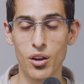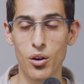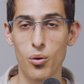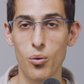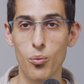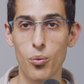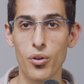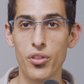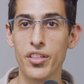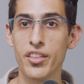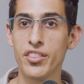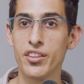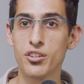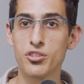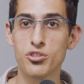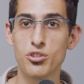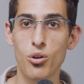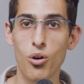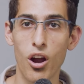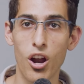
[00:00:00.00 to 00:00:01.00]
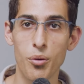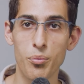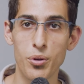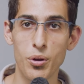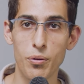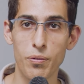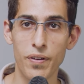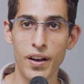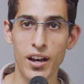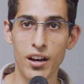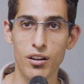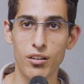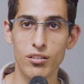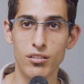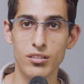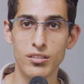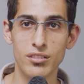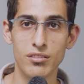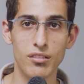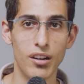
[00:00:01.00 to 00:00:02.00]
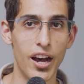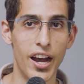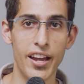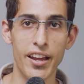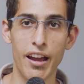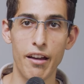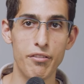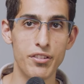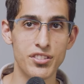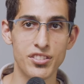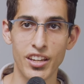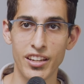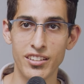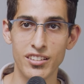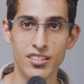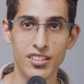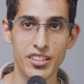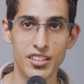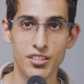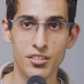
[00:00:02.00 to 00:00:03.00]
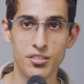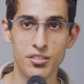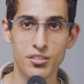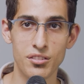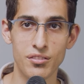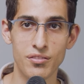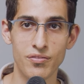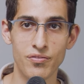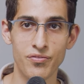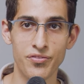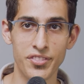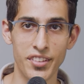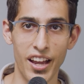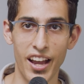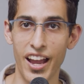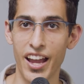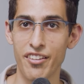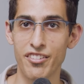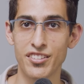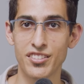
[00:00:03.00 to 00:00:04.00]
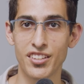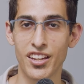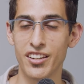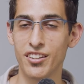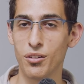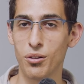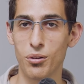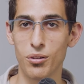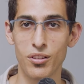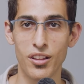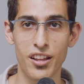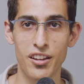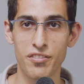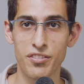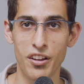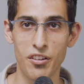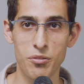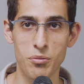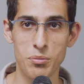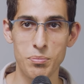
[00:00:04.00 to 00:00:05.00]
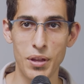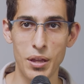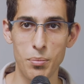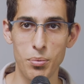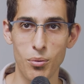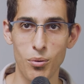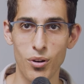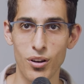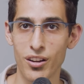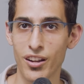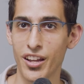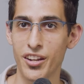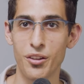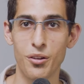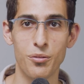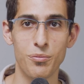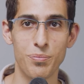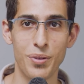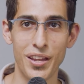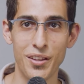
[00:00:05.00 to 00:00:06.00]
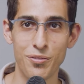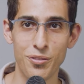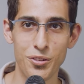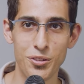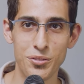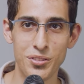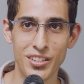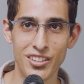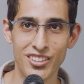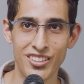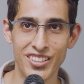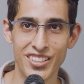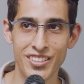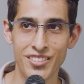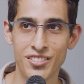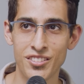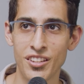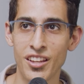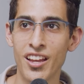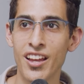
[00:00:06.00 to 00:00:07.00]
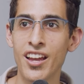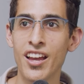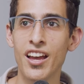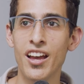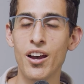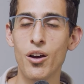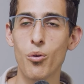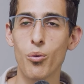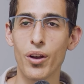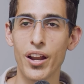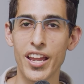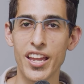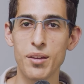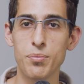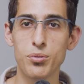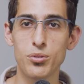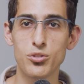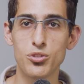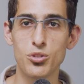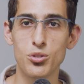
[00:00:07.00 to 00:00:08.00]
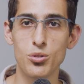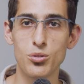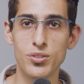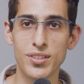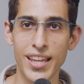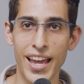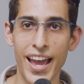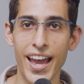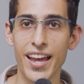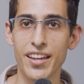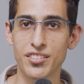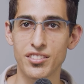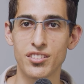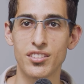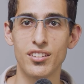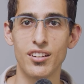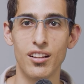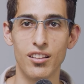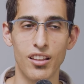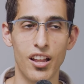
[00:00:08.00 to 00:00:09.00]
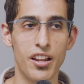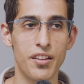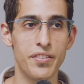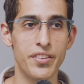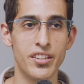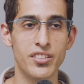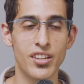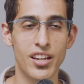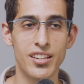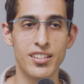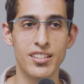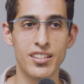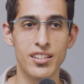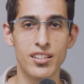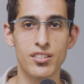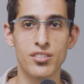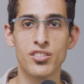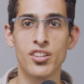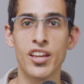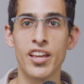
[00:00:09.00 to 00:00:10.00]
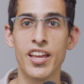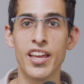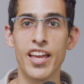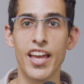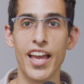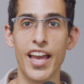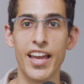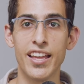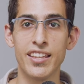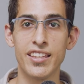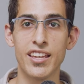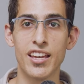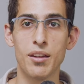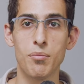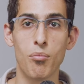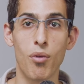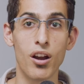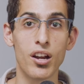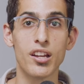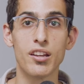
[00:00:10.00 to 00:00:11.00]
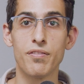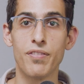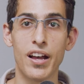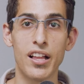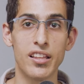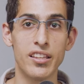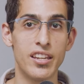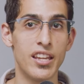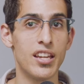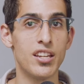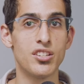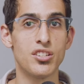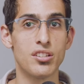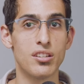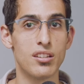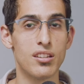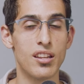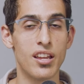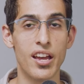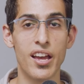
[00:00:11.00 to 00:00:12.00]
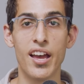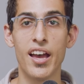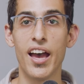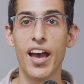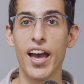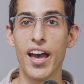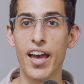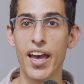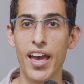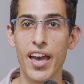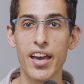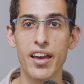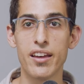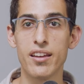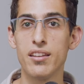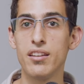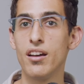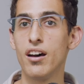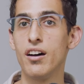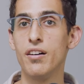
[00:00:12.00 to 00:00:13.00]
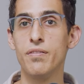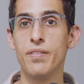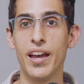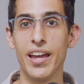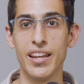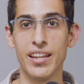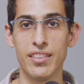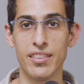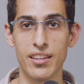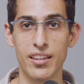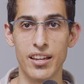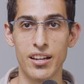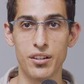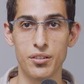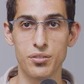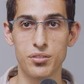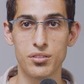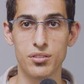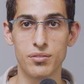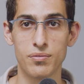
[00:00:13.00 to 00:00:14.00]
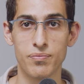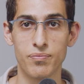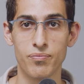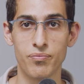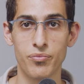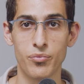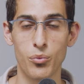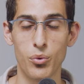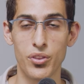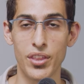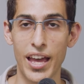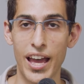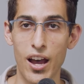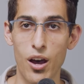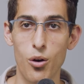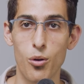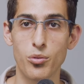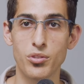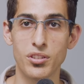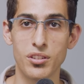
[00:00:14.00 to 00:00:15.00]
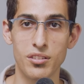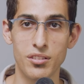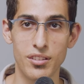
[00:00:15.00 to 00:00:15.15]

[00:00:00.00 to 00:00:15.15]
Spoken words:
well, then there's no harm, no foul. I haven't signed a lease. I haven't signed a whole lot of government paperwork. I don't pay for utilities. We're able to test a lot of these ideas and get market validation ahead of anything else without